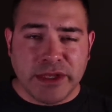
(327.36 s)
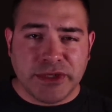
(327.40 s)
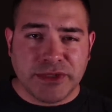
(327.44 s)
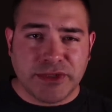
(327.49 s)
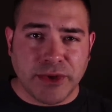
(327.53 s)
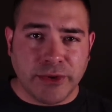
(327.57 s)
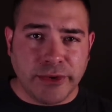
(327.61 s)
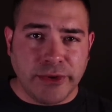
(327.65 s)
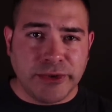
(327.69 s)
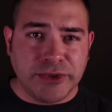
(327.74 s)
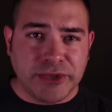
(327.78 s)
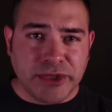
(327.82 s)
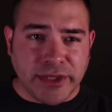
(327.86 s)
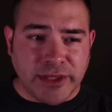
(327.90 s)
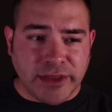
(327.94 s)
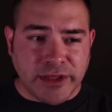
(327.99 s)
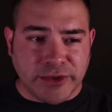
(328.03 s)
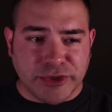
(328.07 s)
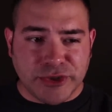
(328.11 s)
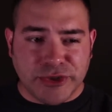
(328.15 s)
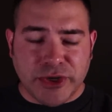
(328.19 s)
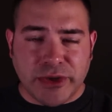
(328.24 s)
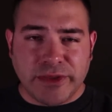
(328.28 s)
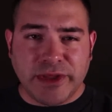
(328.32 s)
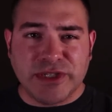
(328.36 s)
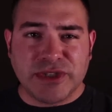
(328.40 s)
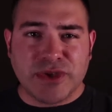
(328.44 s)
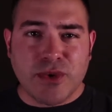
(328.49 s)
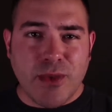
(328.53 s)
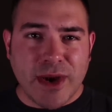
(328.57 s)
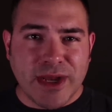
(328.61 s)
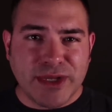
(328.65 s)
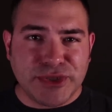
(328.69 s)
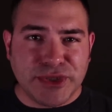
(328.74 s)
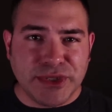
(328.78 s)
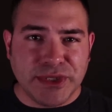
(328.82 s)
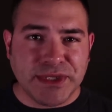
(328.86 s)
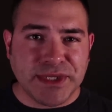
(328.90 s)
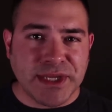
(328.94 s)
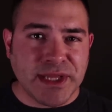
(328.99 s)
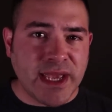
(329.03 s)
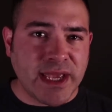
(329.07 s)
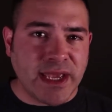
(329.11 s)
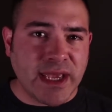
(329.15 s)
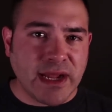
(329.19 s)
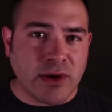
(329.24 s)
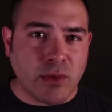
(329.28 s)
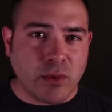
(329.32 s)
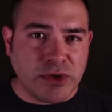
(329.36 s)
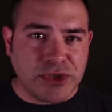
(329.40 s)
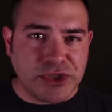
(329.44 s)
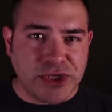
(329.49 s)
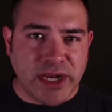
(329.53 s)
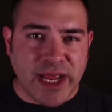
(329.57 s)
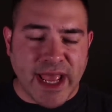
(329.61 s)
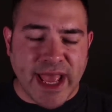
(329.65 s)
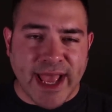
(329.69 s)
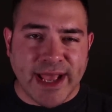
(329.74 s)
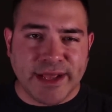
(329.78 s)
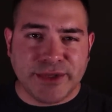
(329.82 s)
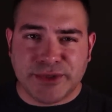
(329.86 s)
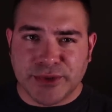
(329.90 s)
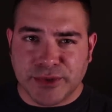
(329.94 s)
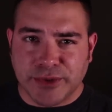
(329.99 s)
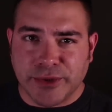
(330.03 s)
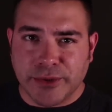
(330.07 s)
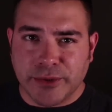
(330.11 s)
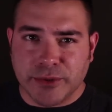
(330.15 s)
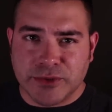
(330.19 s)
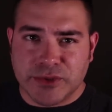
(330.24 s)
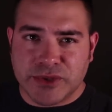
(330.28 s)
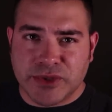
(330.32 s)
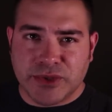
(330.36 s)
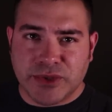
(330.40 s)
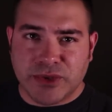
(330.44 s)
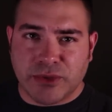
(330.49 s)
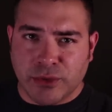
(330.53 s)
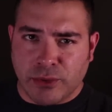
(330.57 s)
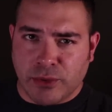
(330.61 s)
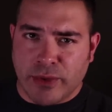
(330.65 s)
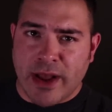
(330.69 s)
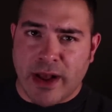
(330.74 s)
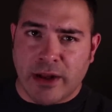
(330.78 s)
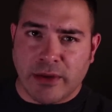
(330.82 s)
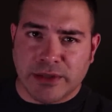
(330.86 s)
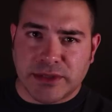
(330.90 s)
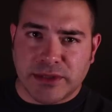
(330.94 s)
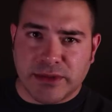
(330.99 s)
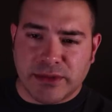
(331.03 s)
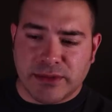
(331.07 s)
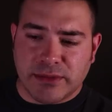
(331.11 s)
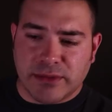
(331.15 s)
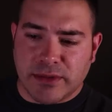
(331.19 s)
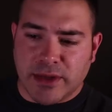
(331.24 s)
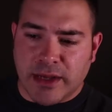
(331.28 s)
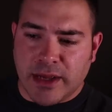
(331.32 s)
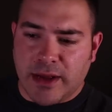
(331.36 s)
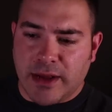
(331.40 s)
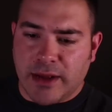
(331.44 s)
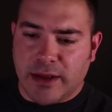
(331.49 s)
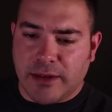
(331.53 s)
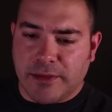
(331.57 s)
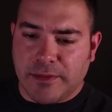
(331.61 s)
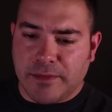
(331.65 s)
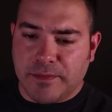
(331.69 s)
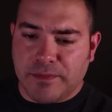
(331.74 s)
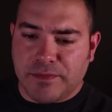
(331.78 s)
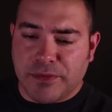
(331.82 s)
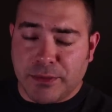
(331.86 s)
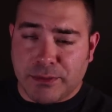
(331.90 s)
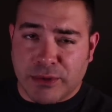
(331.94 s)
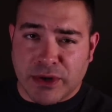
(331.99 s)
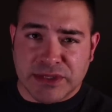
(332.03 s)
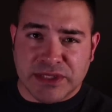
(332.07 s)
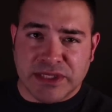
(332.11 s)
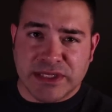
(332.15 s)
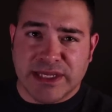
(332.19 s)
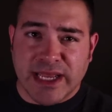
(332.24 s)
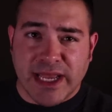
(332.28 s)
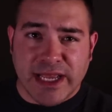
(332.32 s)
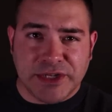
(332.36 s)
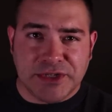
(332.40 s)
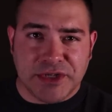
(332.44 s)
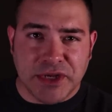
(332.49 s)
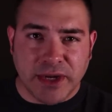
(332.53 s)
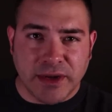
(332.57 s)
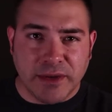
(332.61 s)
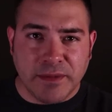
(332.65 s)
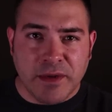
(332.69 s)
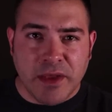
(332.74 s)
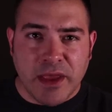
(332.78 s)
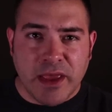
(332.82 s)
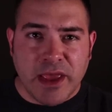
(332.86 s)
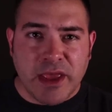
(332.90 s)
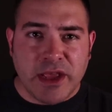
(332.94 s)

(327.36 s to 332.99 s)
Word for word: So usually they'll show these questions and they kind of want you to answer those throughout uh, the presentation.